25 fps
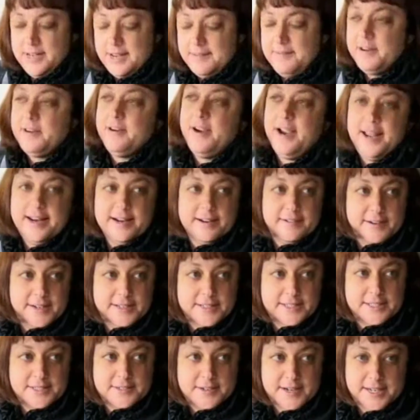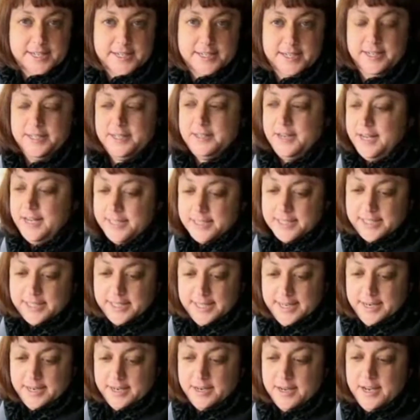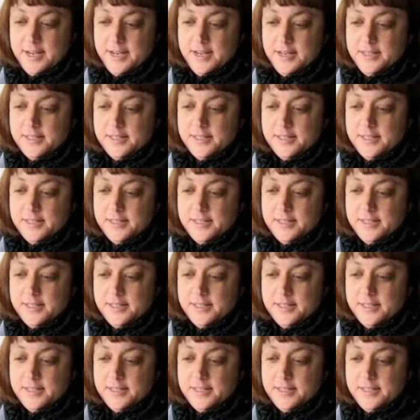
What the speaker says: Democratic registration to undeclared